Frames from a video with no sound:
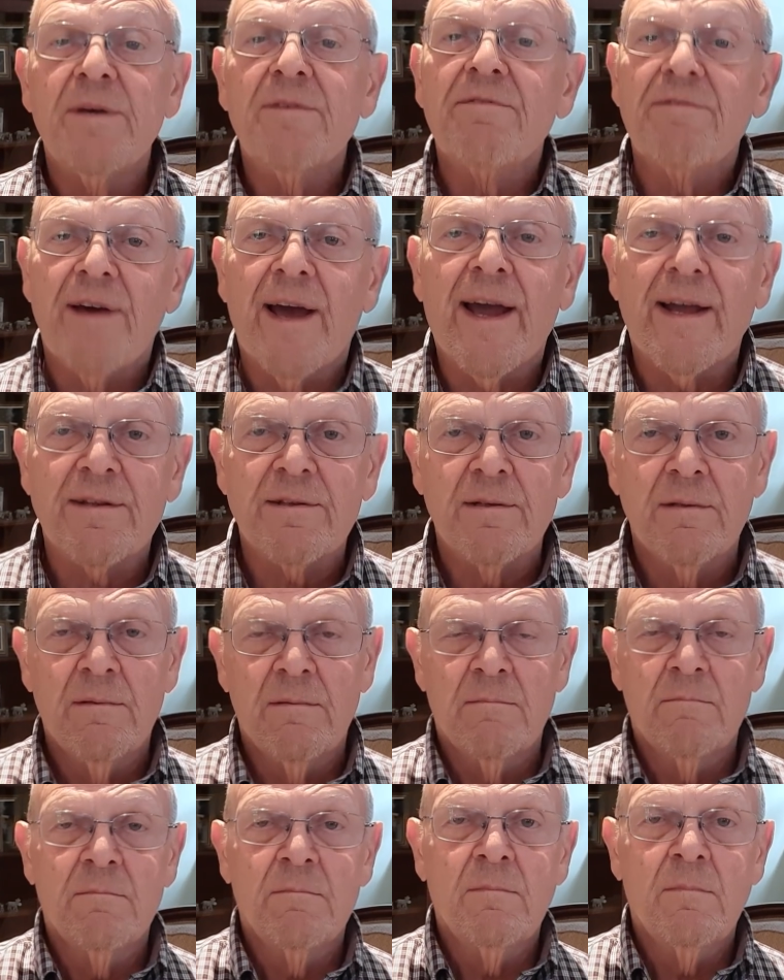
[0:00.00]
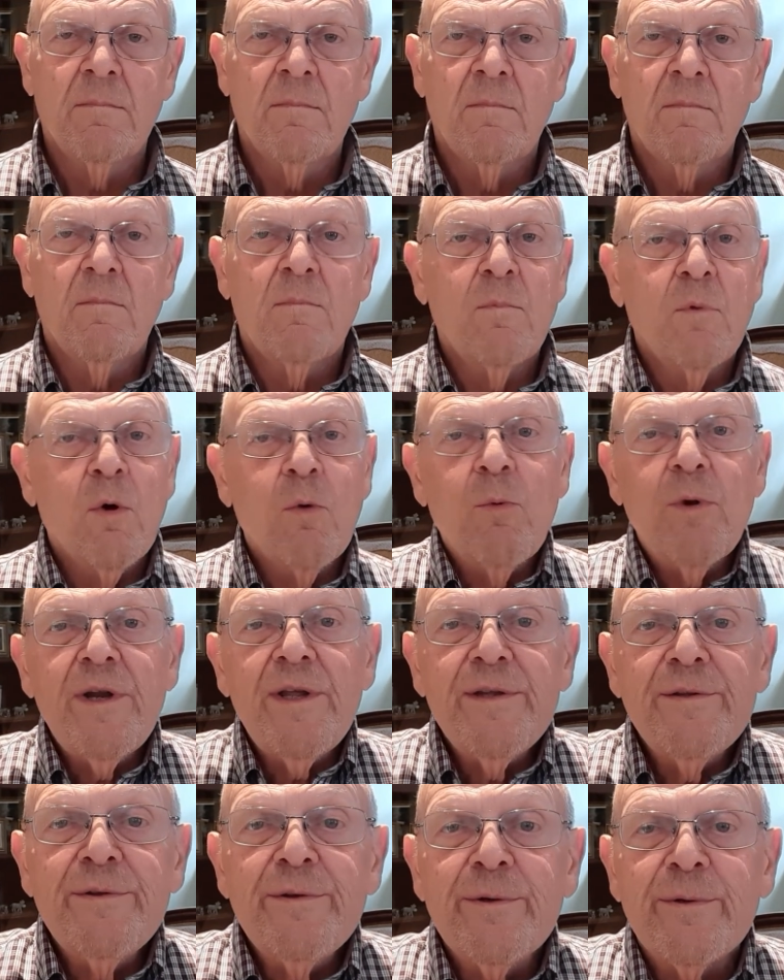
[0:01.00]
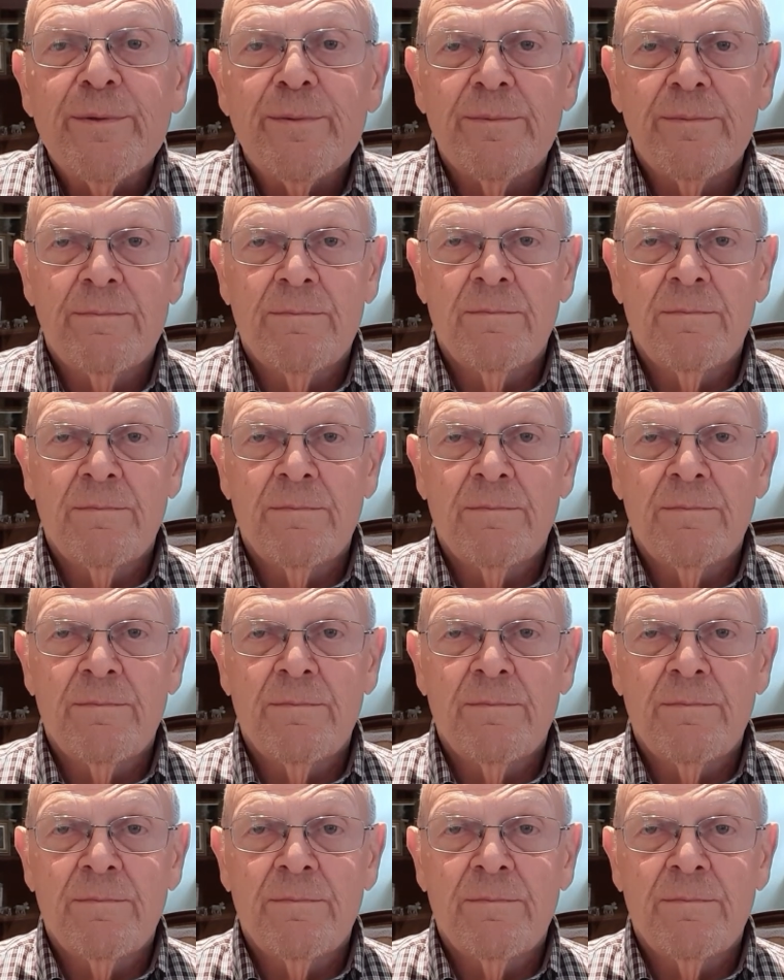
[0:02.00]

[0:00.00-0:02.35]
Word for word: fact. Well, what do you do?